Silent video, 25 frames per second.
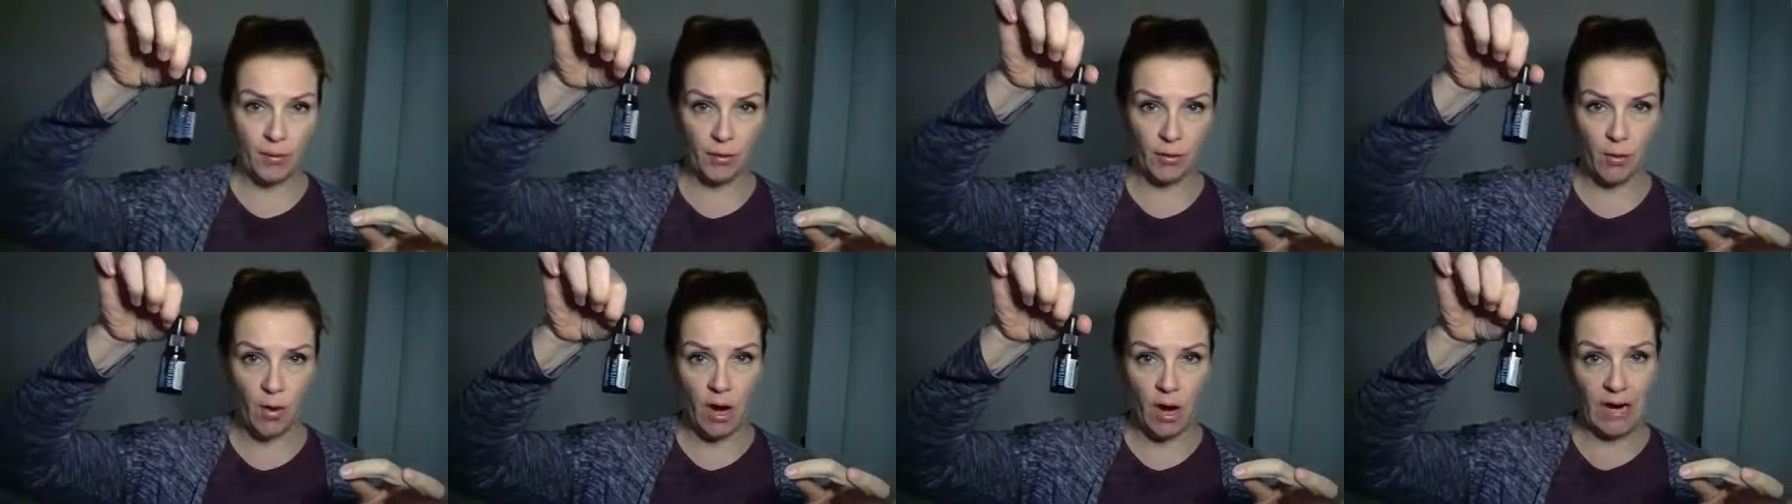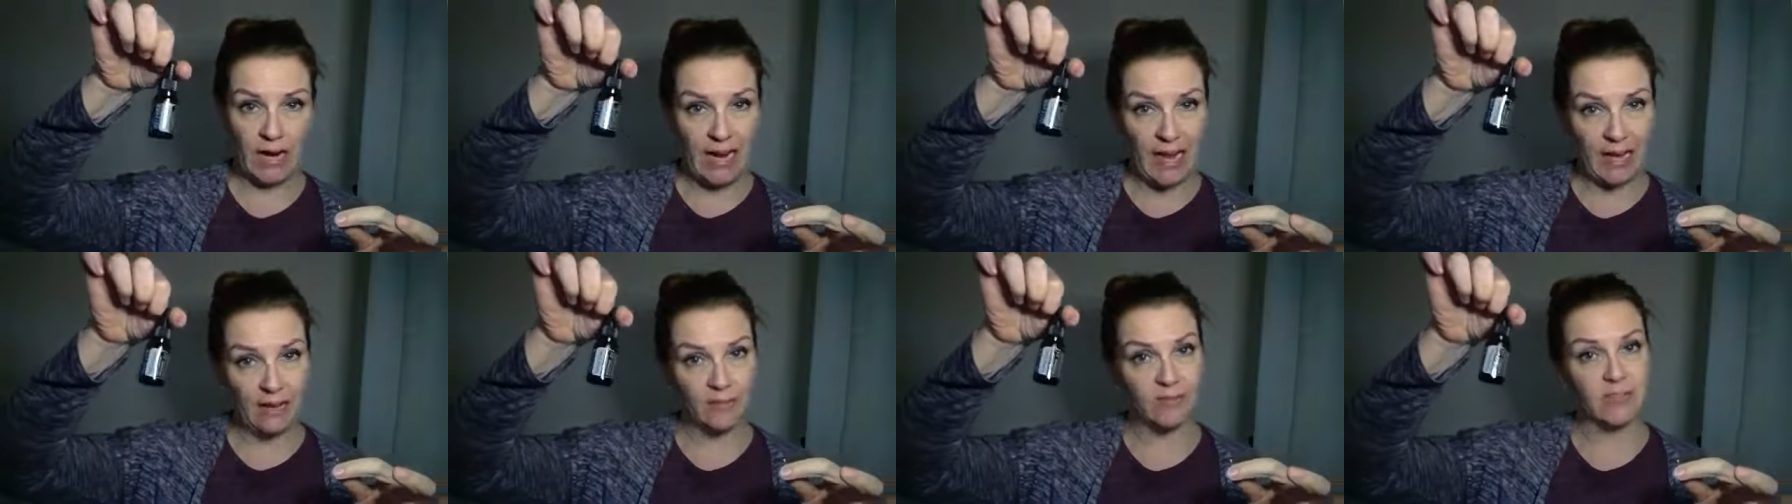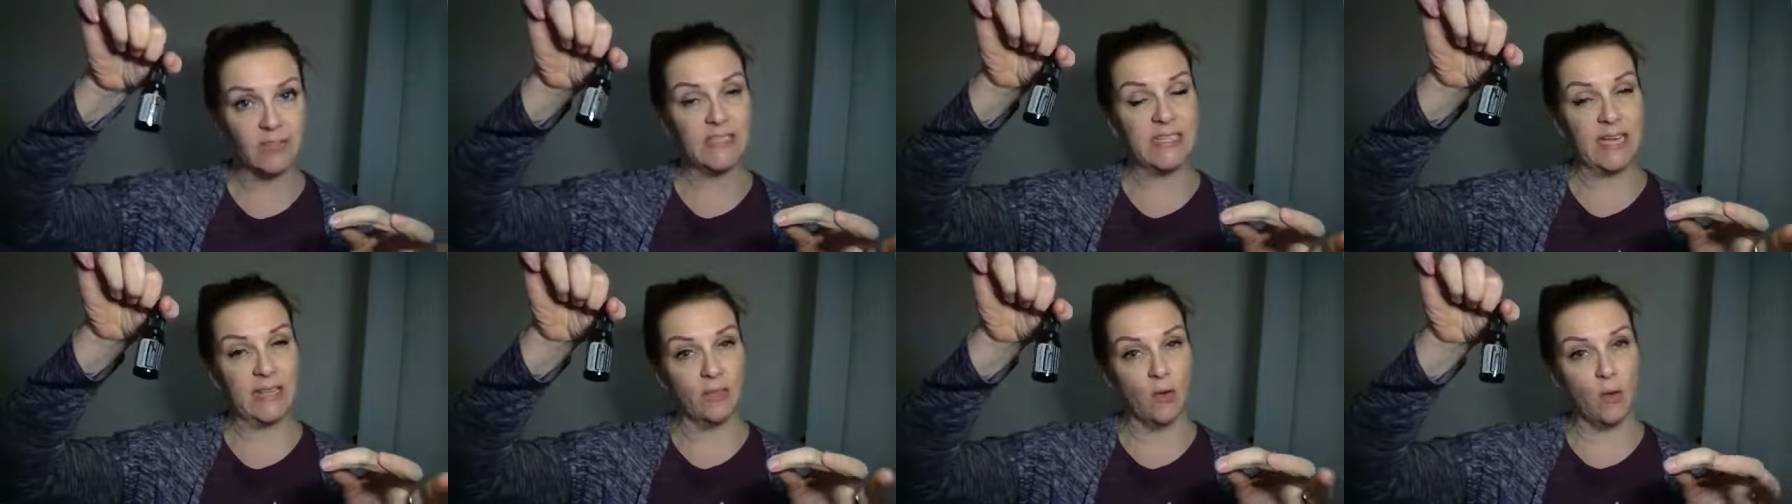you are going to have
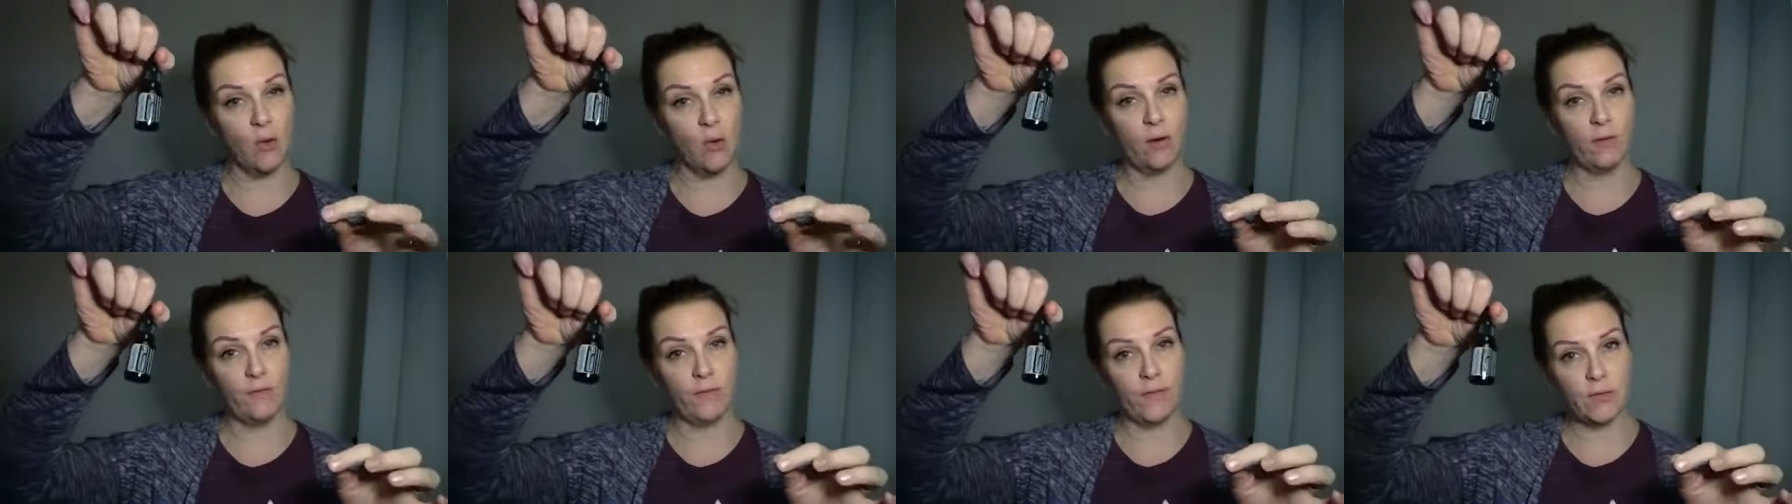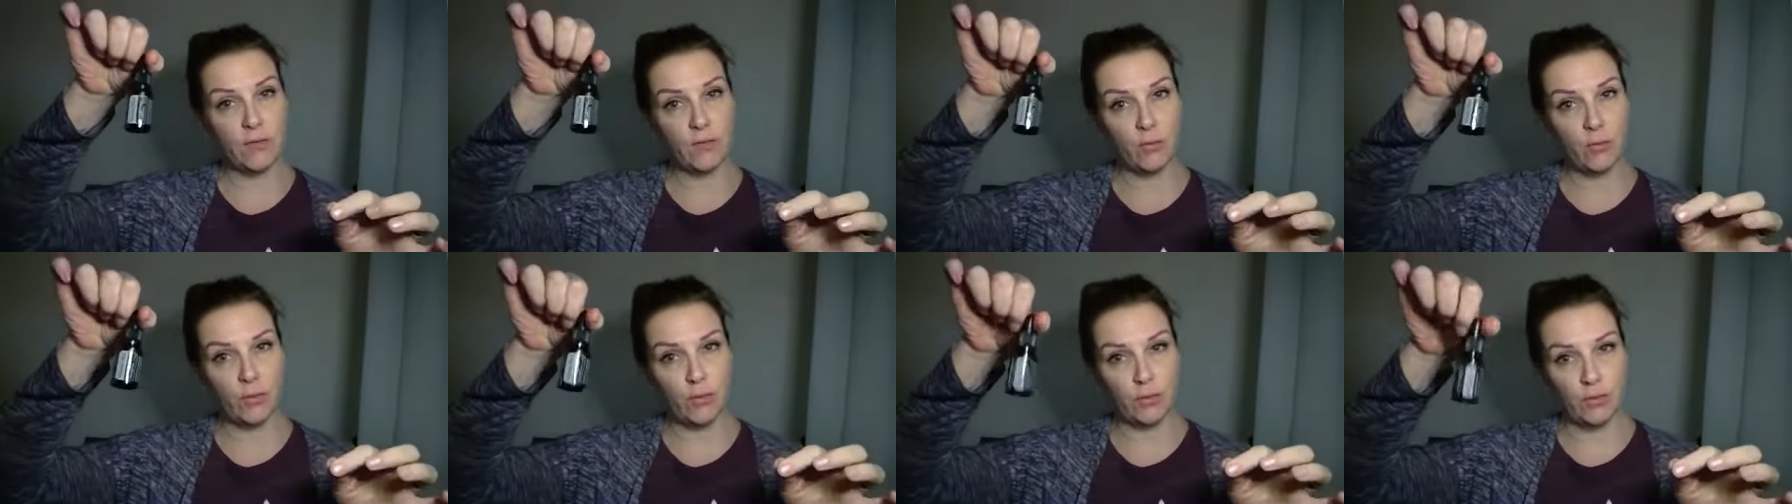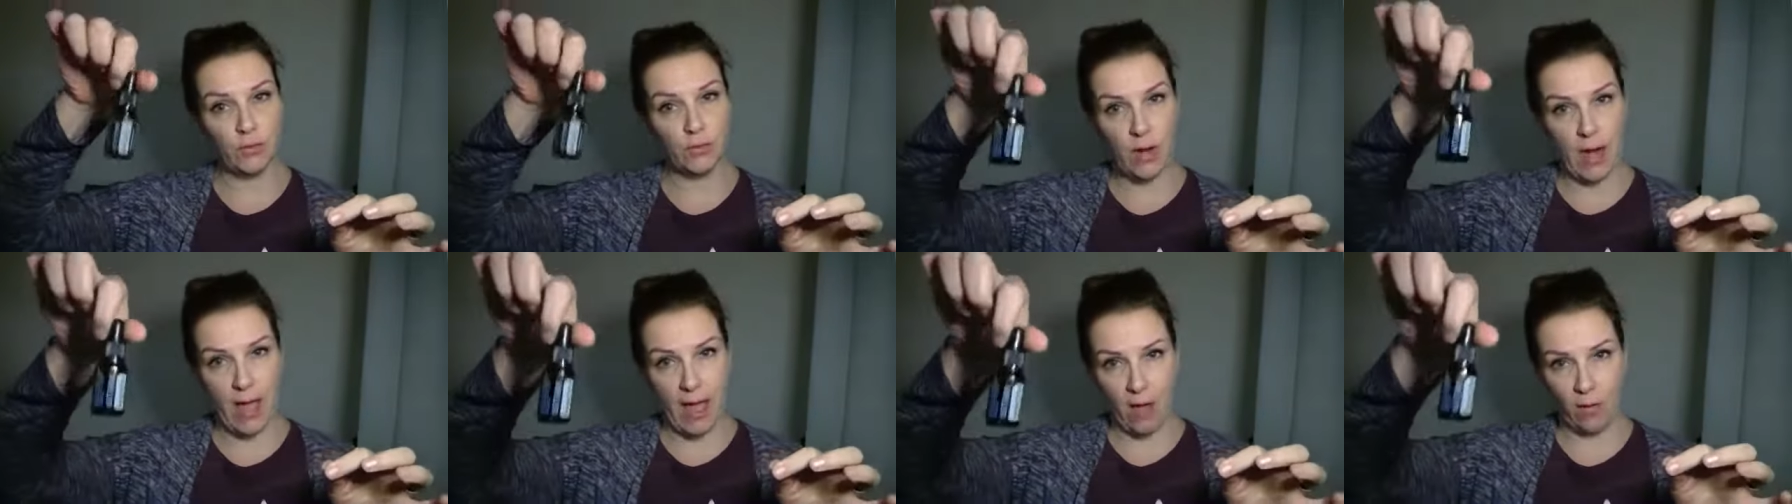to take the orifice
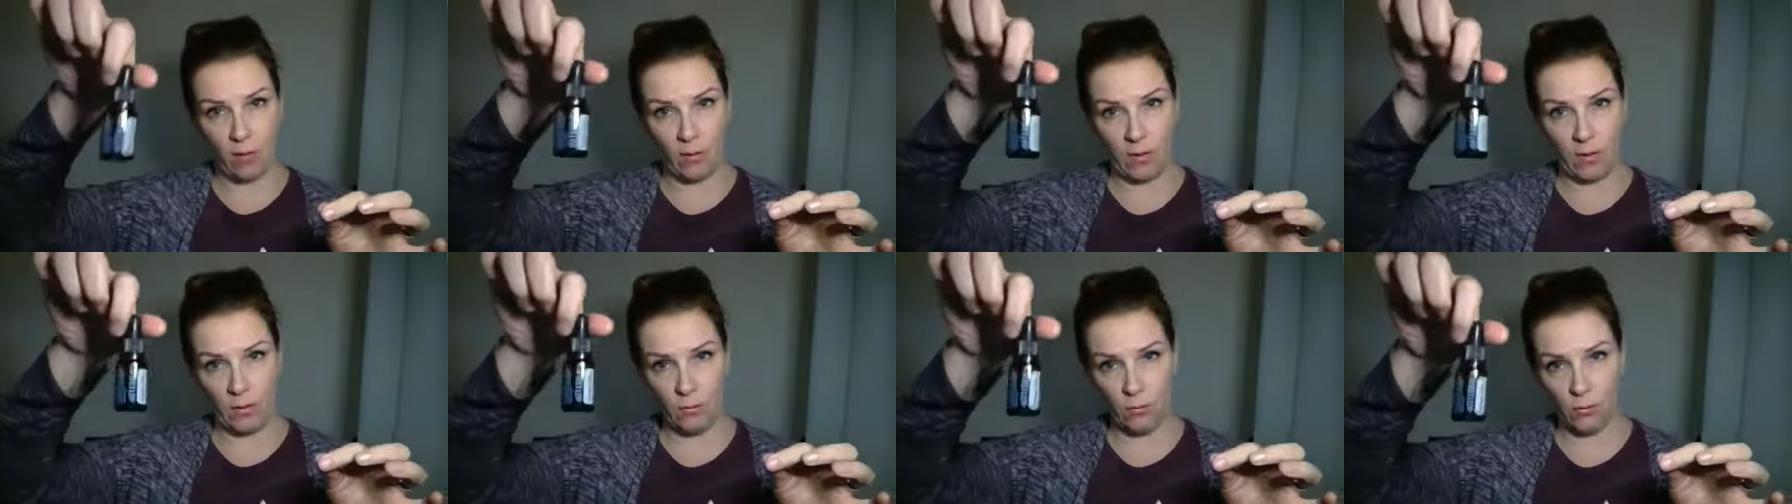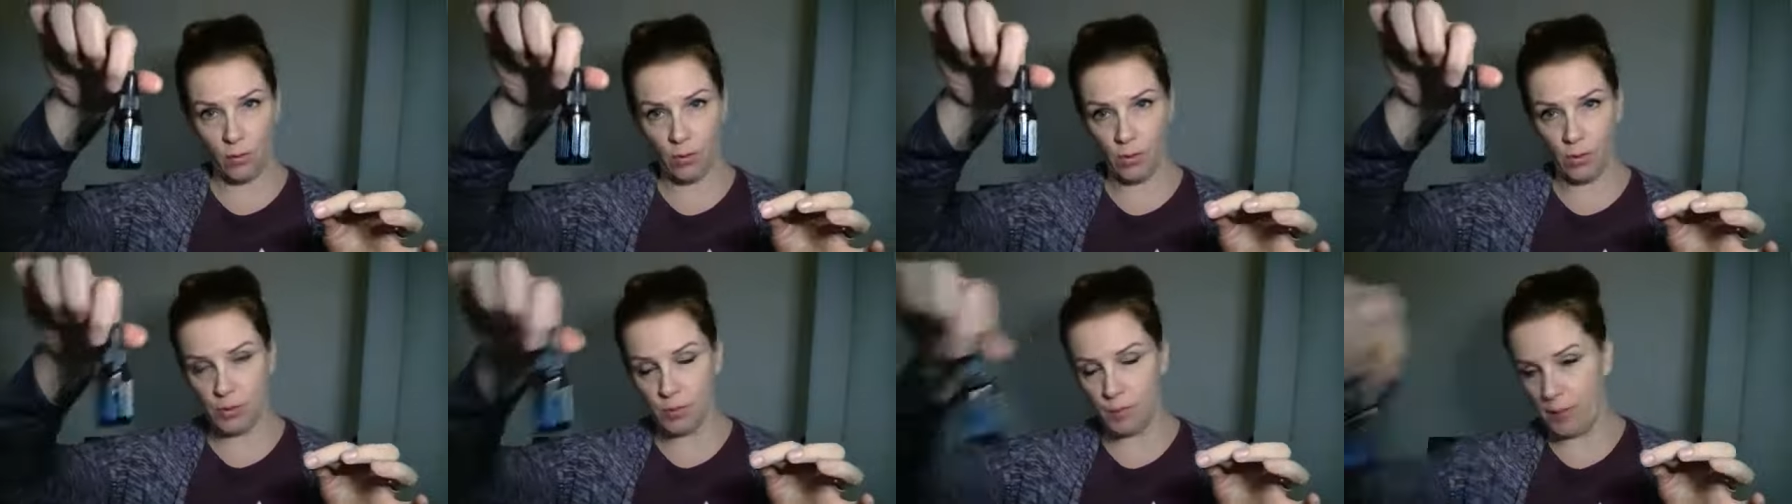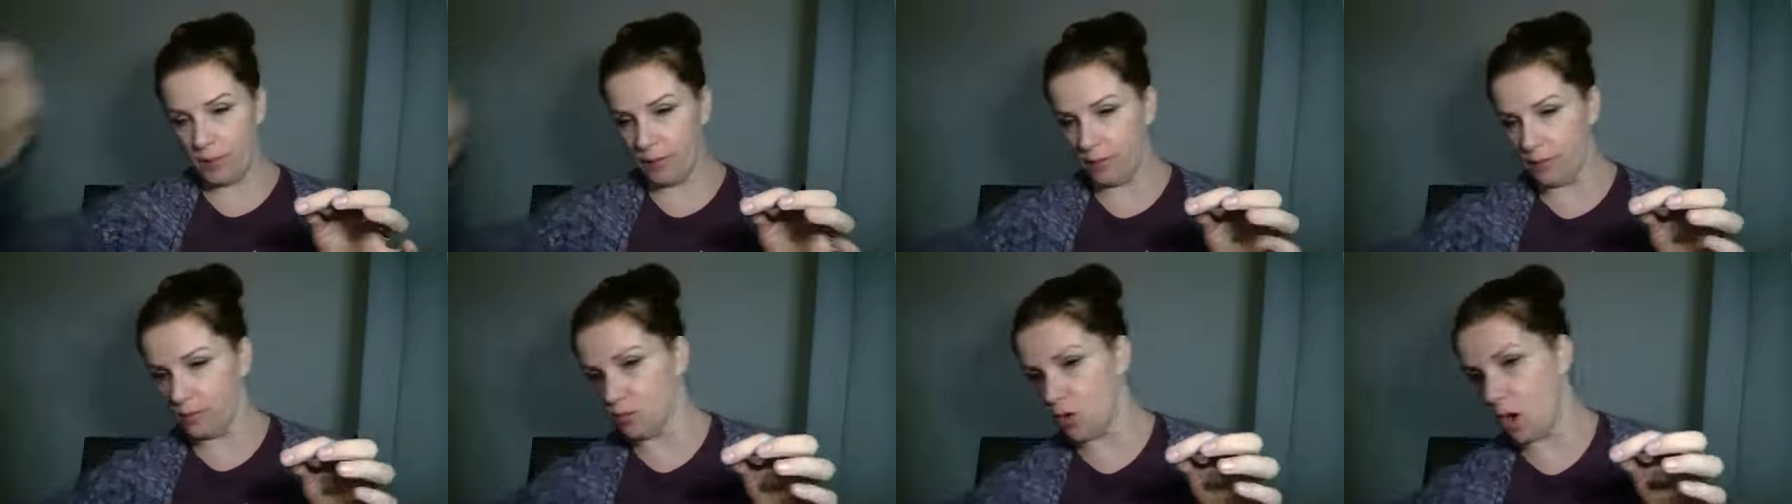reducer out in order to
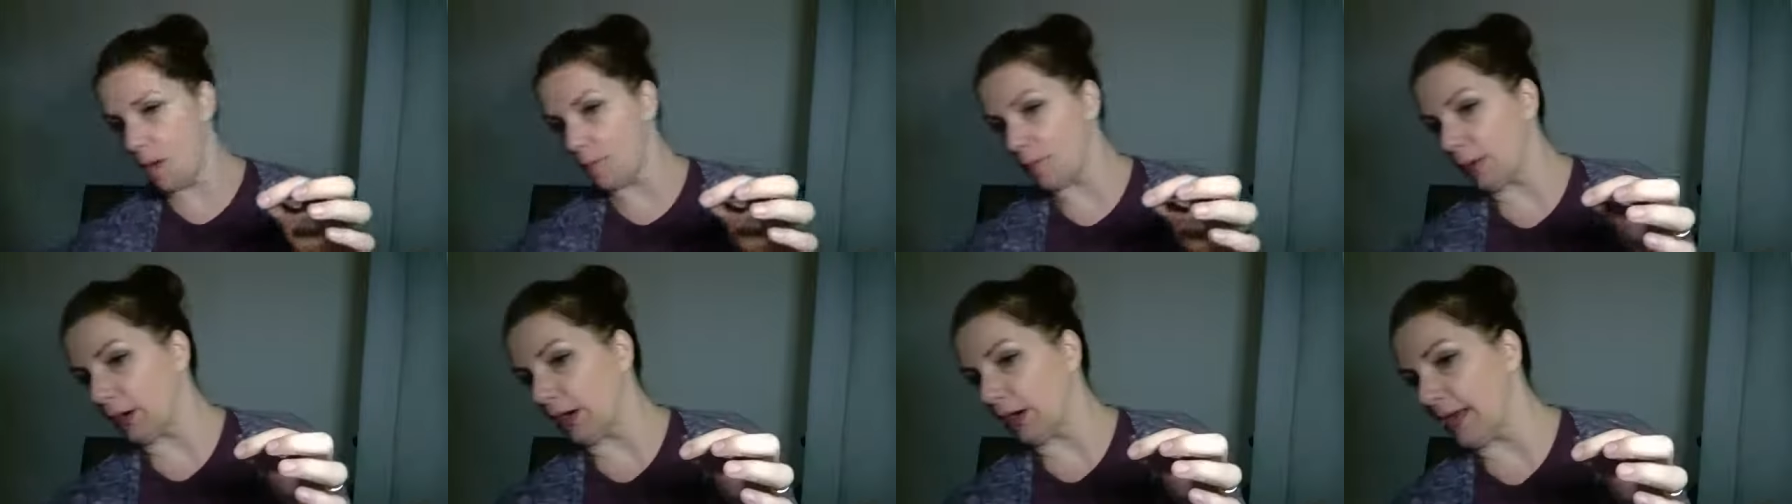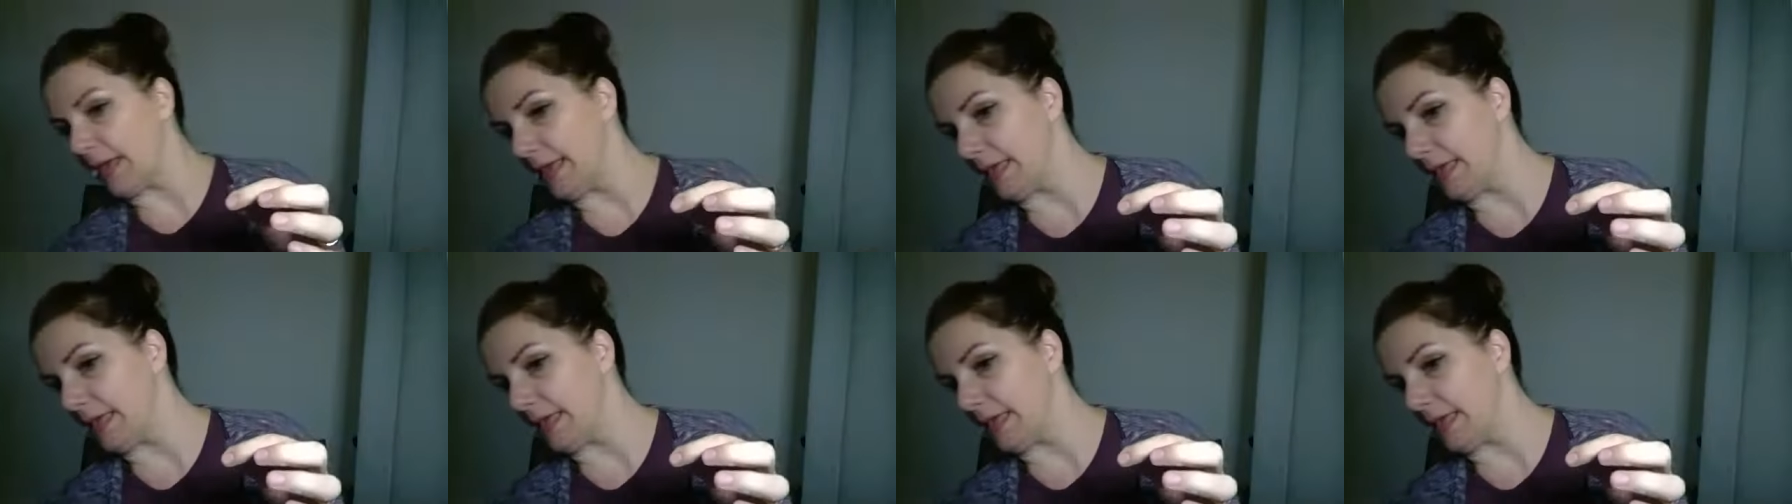put the dropper